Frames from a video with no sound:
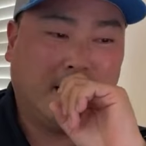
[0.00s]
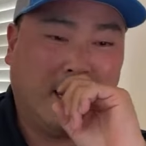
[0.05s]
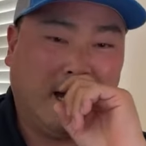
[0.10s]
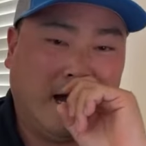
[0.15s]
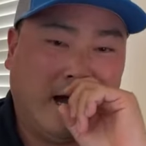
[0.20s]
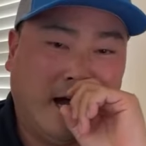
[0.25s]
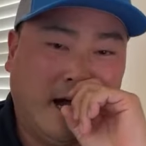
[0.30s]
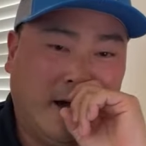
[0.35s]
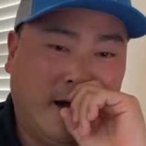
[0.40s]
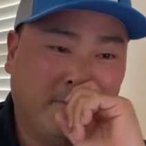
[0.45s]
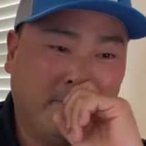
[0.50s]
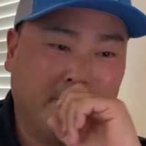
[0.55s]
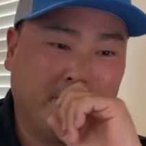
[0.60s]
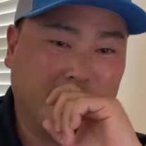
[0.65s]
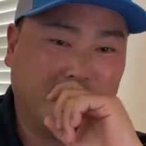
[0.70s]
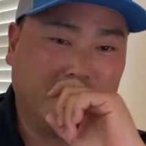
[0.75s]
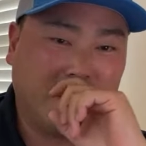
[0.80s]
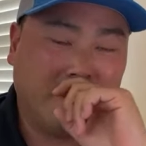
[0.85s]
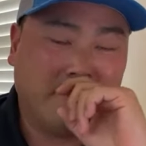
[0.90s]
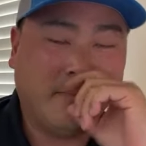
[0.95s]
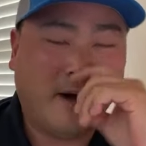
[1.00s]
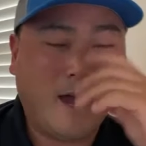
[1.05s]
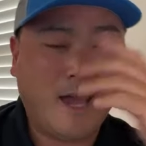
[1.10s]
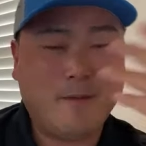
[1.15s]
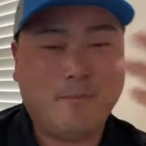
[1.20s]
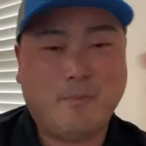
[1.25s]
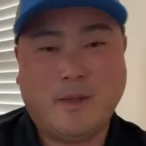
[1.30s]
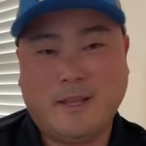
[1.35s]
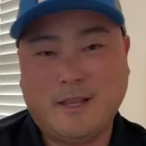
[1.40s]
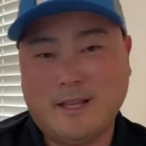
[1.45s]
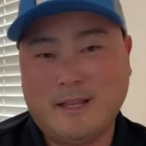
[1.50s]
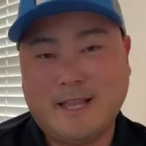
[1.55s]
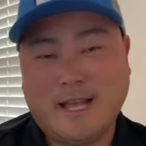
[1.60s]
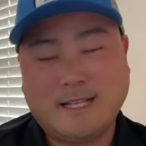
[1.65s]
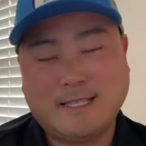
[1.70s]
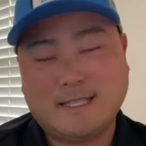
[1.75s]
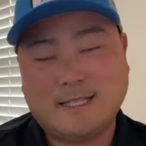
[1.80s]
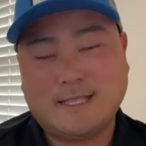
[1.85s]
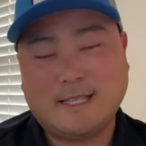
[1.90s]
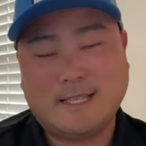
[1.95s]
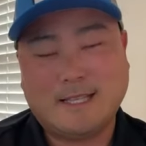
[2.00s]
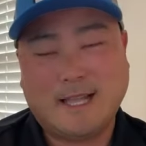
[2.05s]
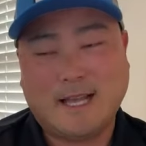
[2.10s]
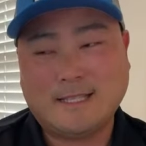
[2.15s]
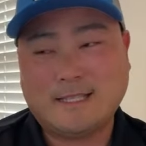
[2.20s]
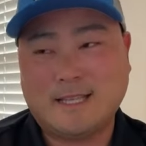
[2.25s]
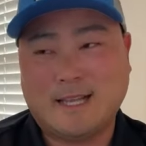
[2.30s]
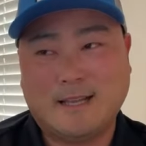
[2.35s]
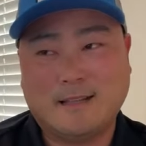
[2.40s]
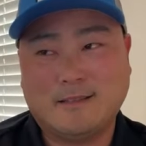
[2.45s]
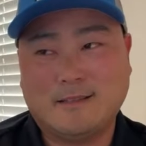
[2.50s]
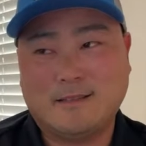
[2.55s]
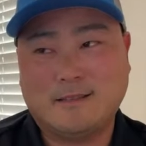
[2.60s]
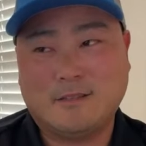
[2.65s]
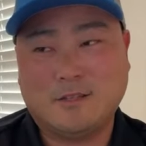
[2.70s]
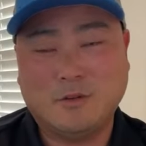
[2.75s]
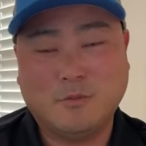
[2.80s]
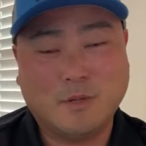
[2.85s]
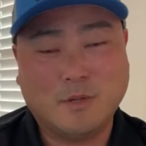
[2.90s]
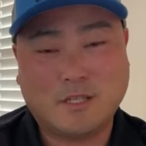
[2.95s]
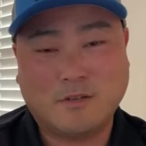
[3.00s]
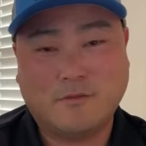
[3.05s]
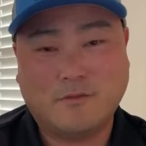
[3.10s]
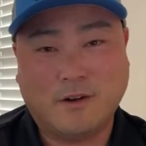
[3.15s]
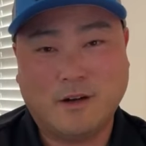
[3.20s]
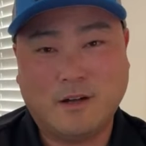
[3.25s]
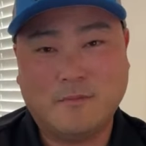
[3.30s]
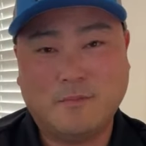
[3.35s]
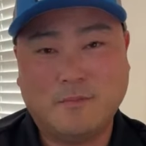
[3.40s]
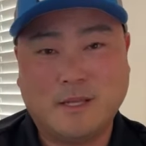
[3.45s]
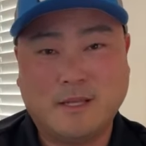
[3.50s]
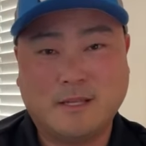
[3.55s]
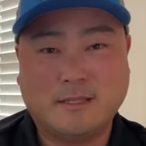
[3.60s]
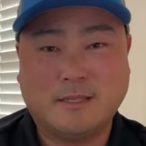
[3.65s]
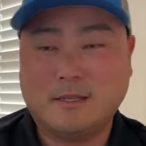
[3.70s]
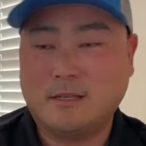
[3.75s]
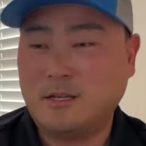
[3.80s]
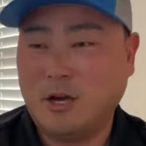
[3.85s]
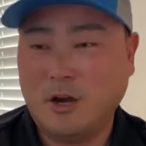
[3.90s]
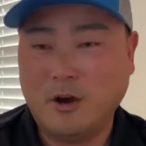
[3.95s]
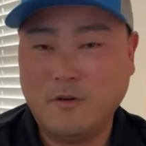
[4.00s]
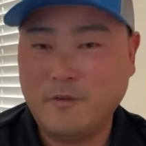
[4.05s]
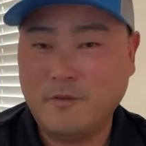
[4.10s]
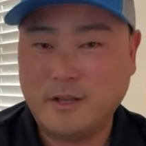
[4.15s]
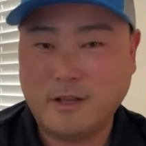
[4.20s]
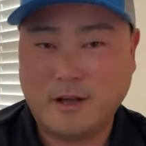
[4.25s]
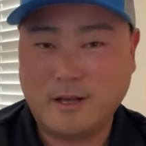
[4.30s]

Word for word: In my opinion, that's not too much fun because of the COVID.